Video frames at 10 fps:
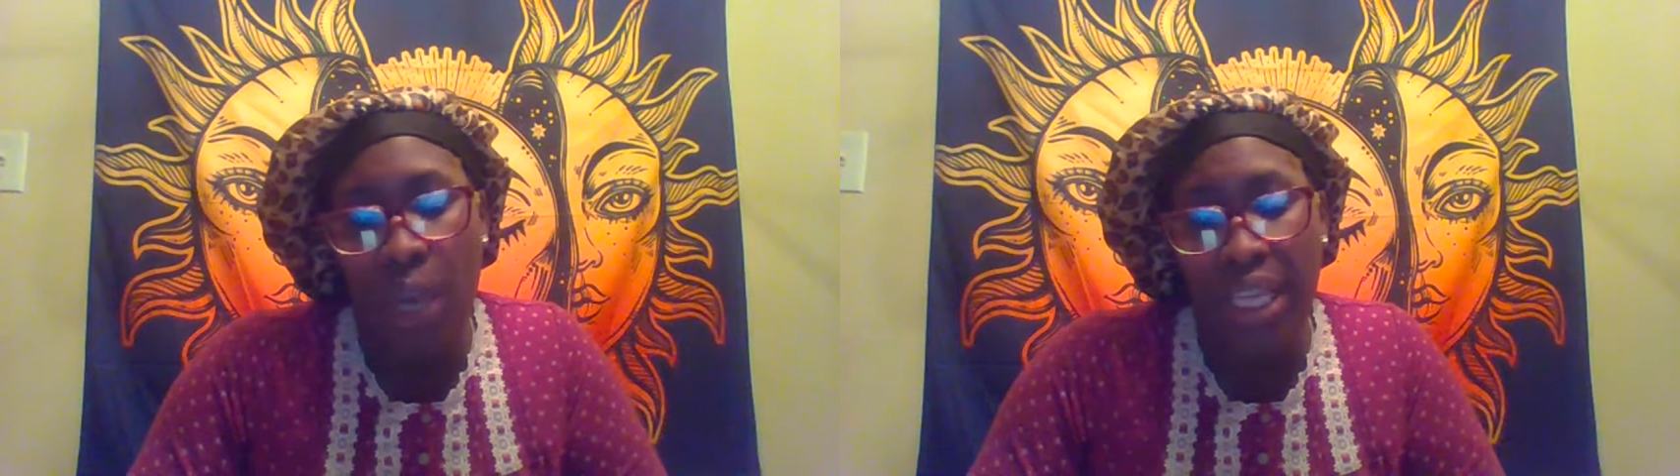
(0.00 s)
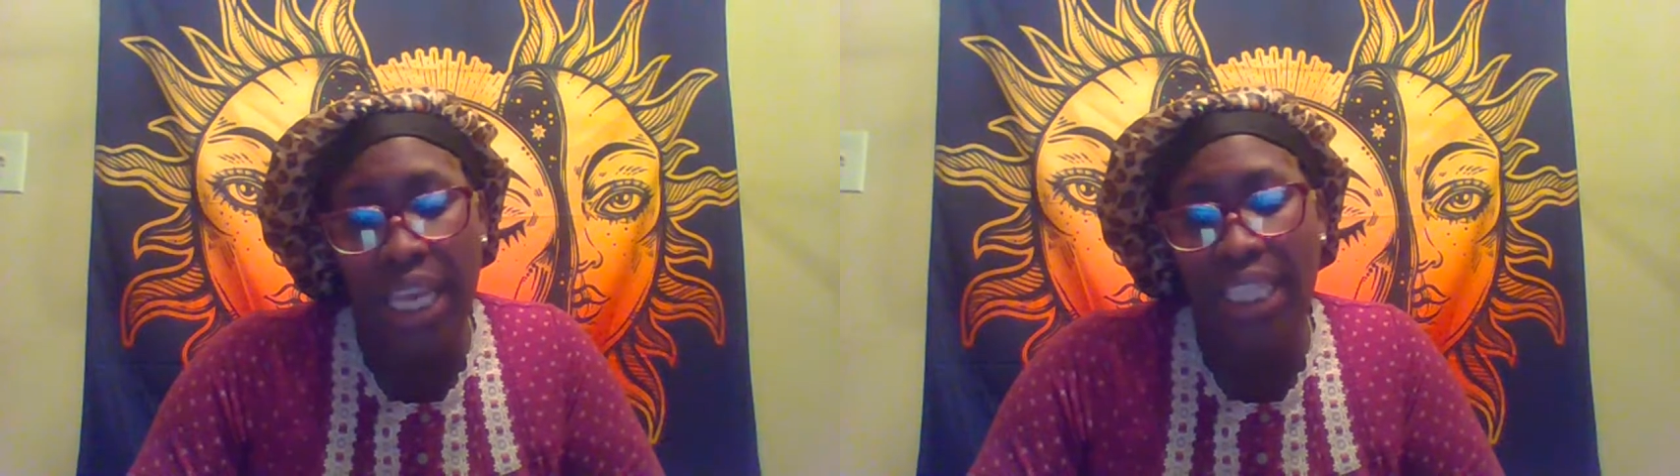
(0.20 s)

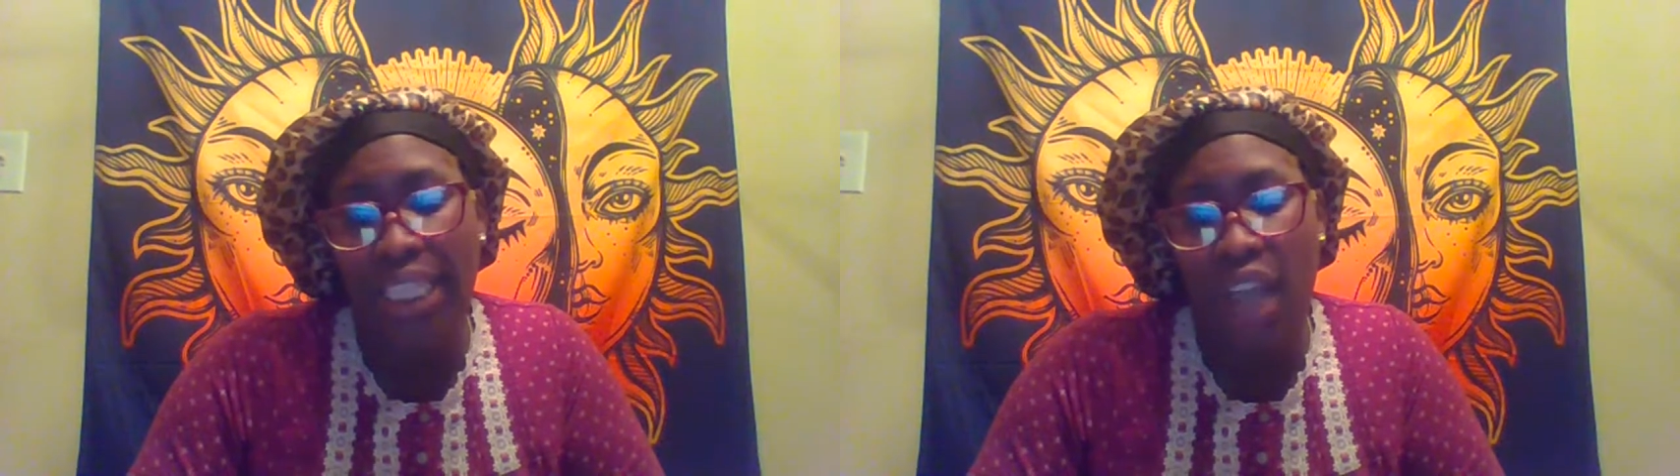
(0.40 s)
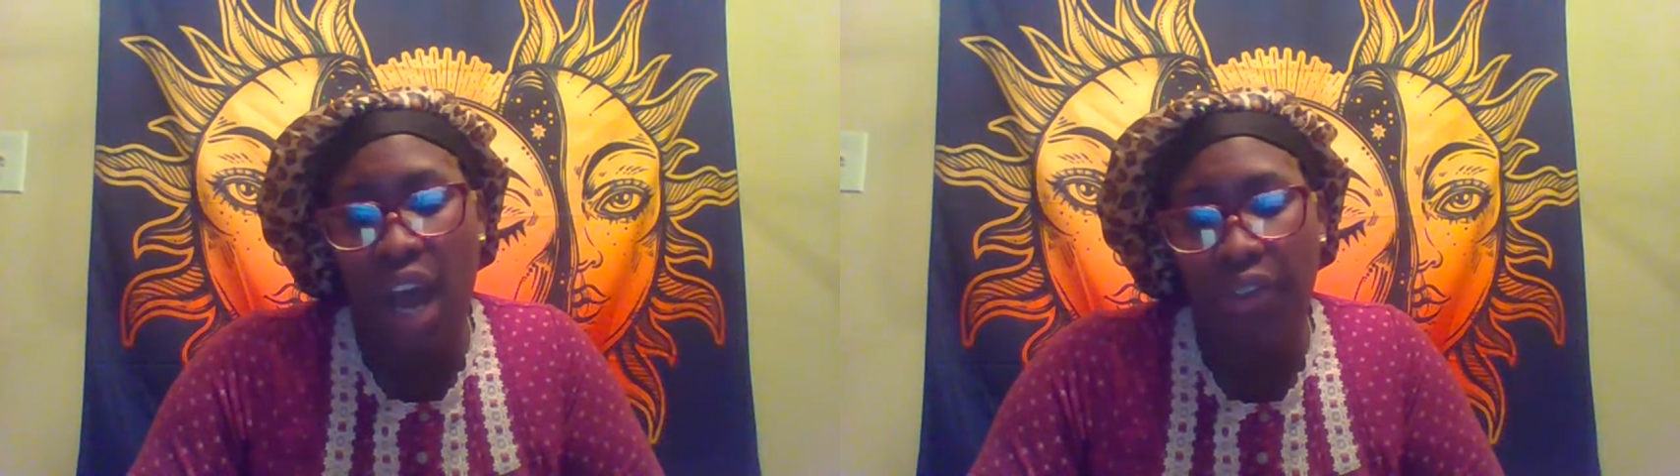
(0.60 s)
with
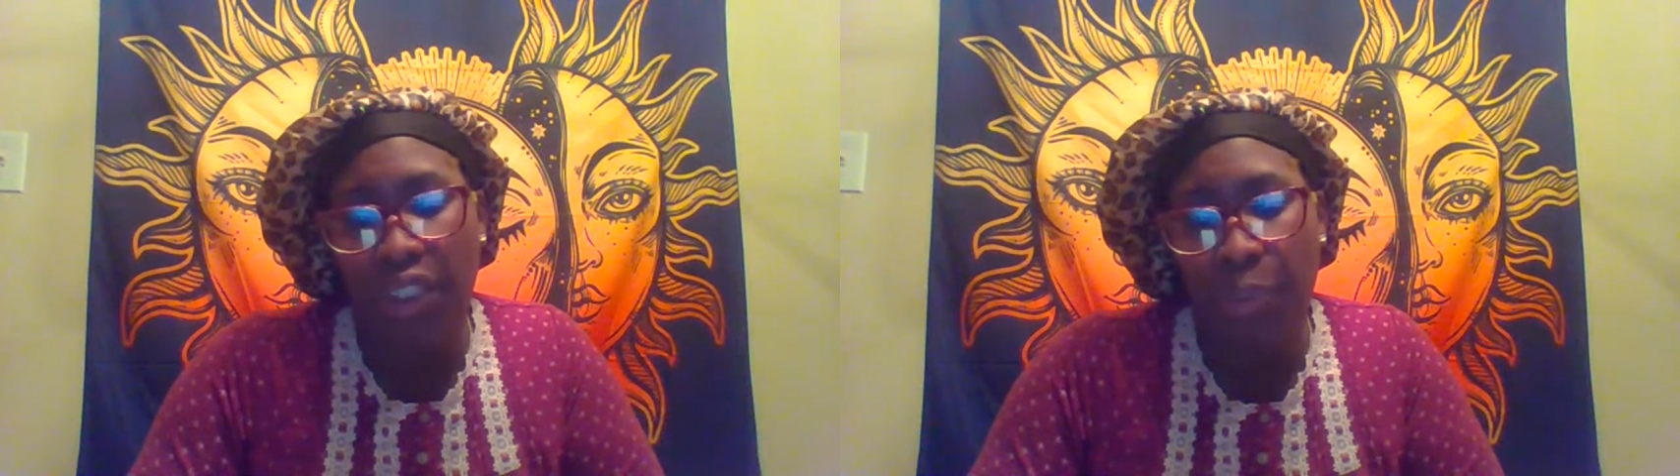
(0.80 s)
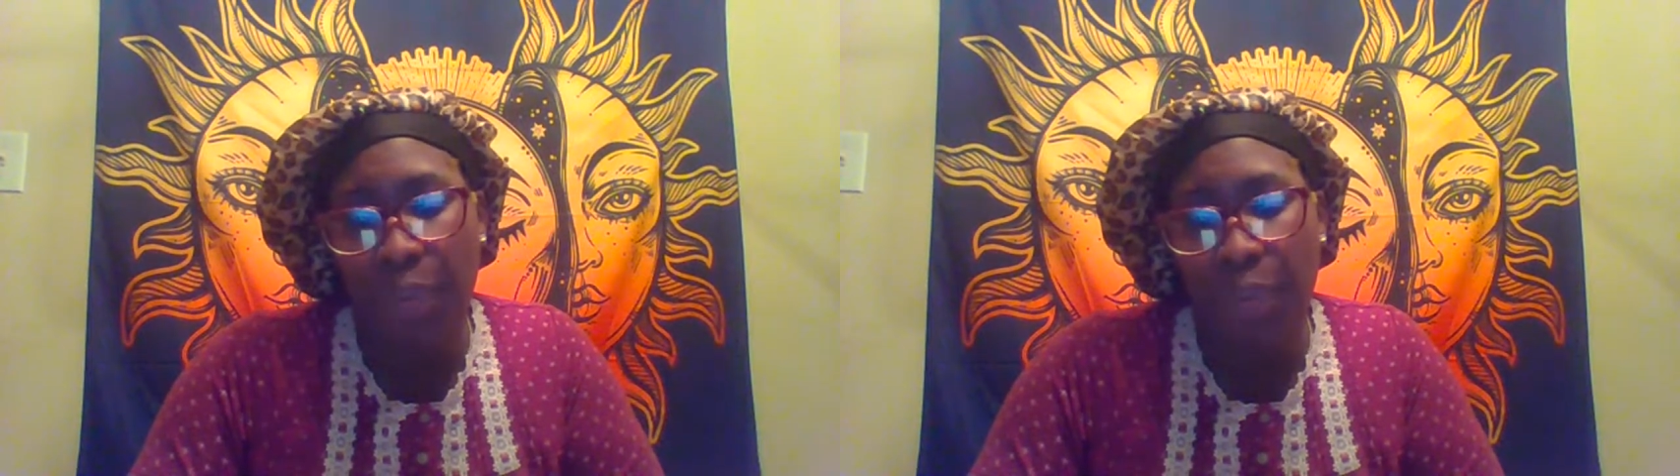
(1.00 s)
its soft